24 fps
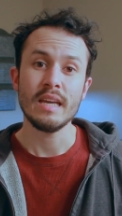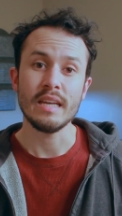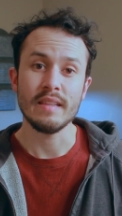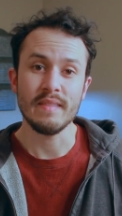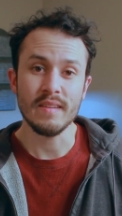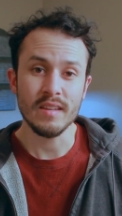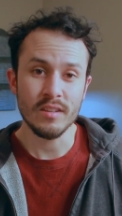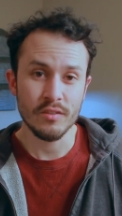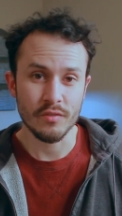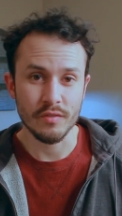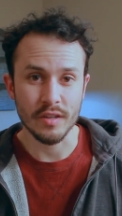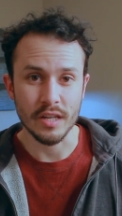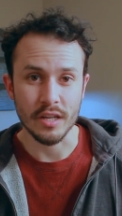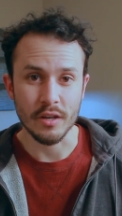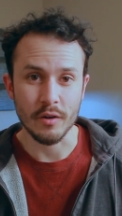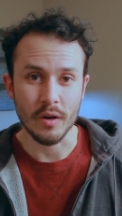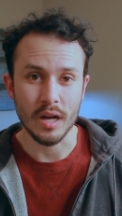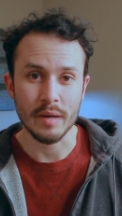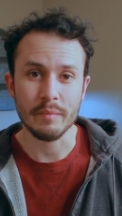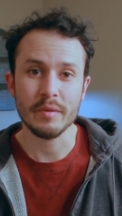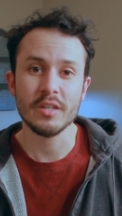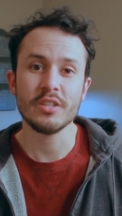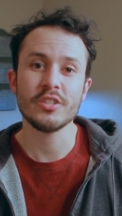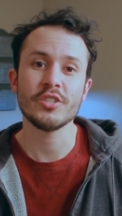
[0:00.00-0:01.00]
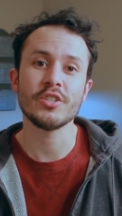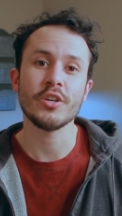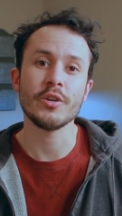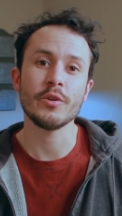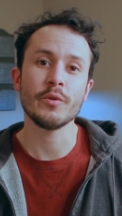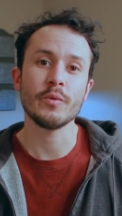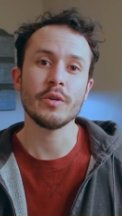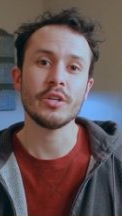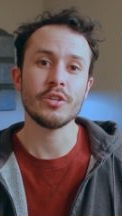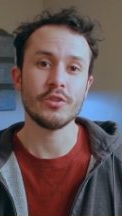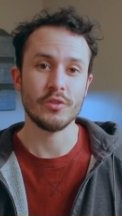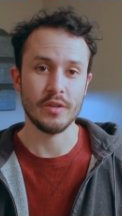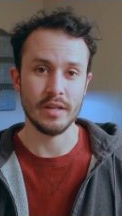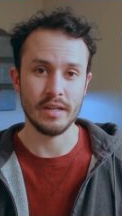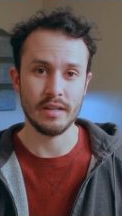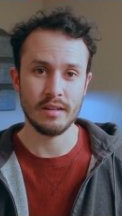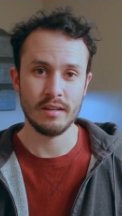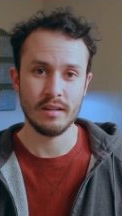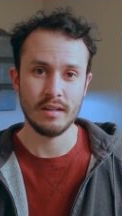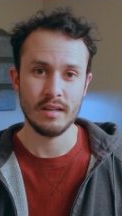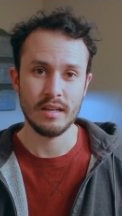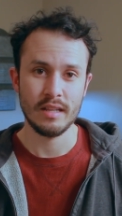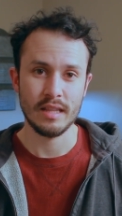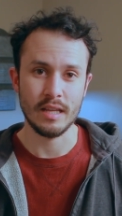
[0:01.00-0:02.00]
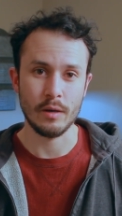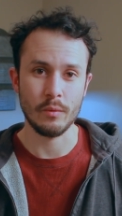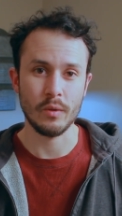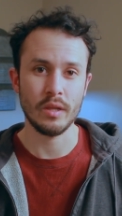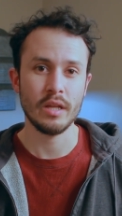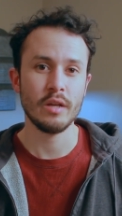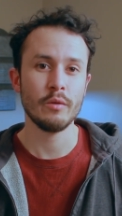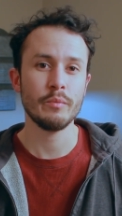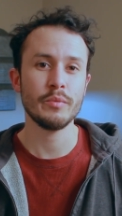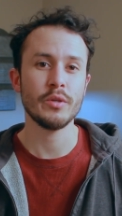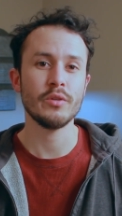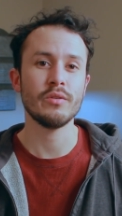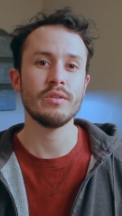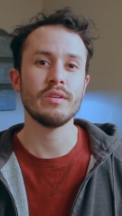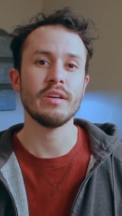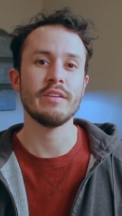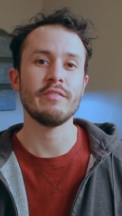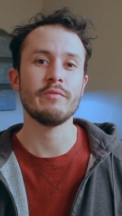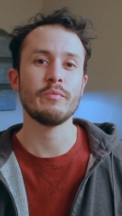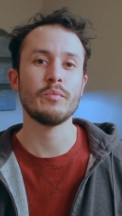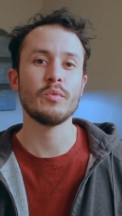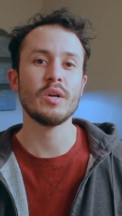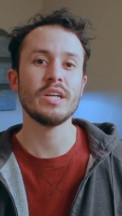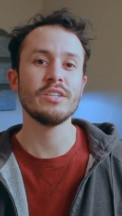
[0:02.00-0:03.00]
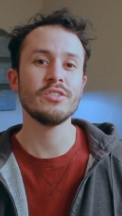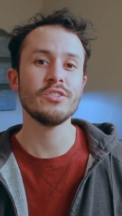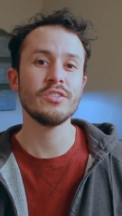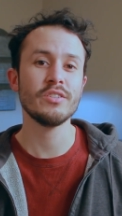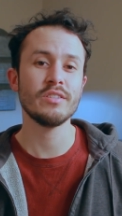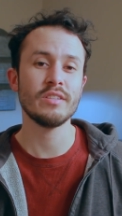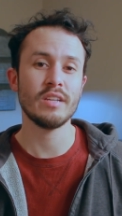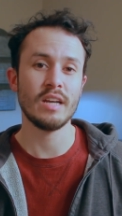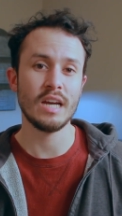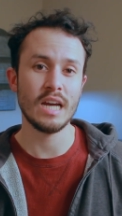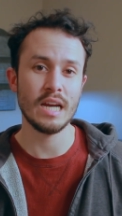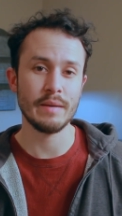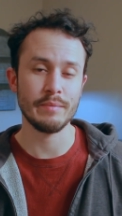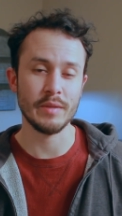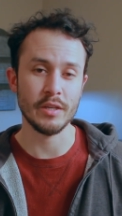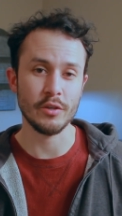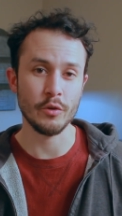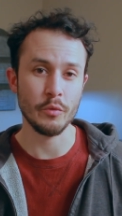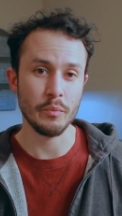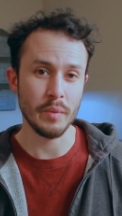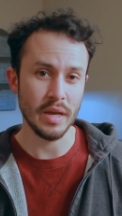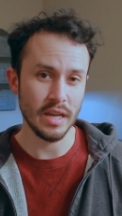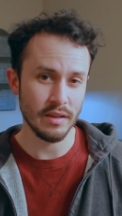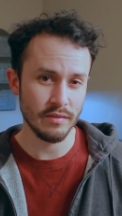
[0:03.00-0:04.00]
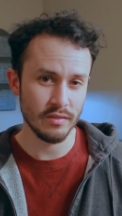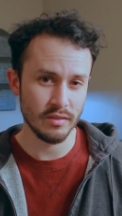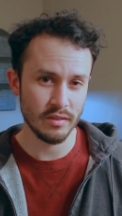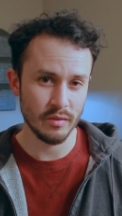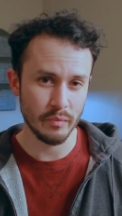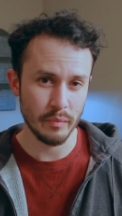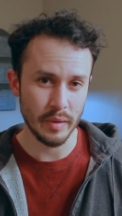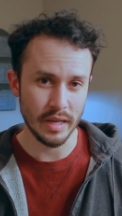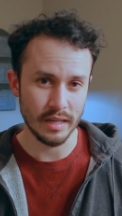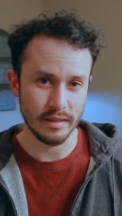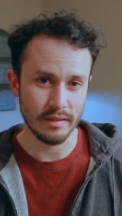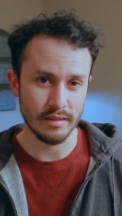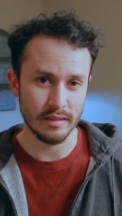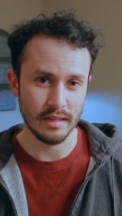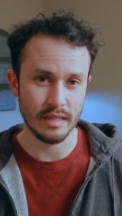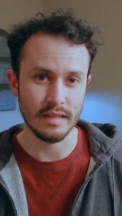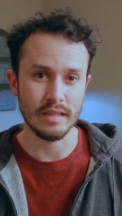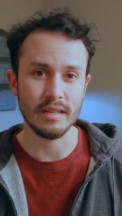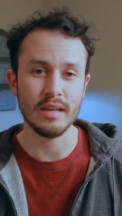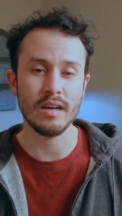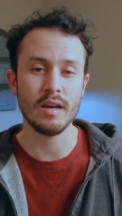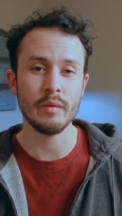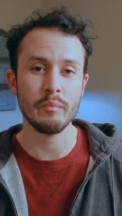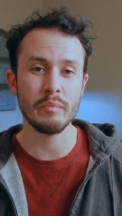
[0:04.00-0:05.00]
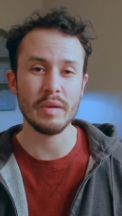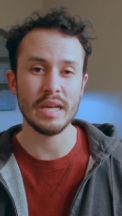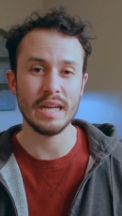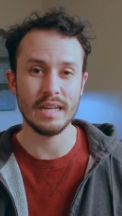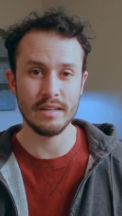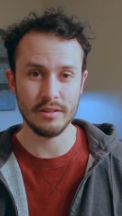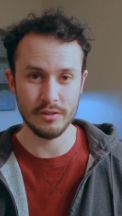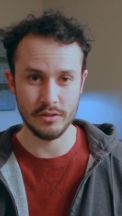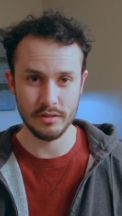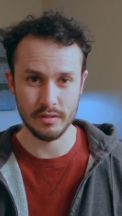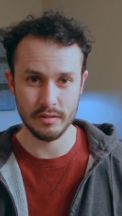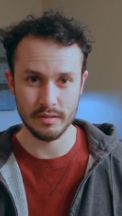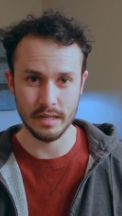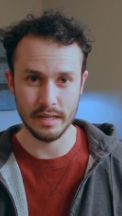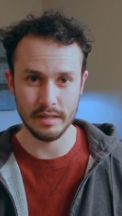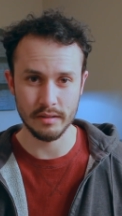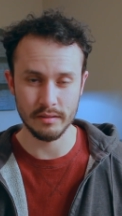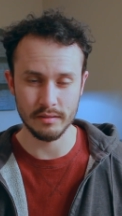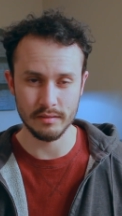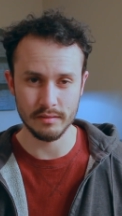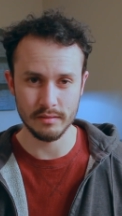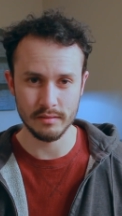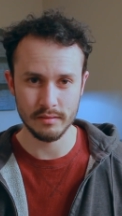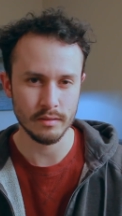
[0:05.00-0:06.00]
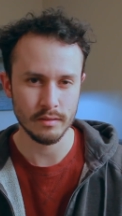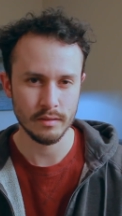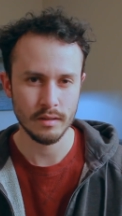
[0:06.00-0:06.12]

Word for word: In this video, I'm going to show you a trick that will help you save precious time that you may have spent in the up-enter cycle.